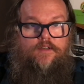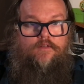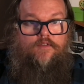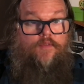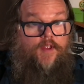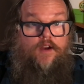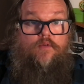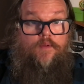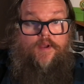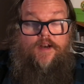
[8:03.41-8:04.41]
From there,
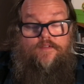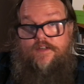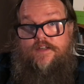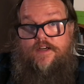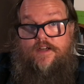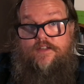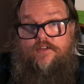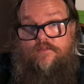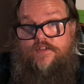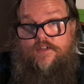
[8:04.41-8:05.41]
we might have to deny
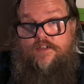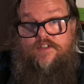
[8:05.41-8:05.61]
services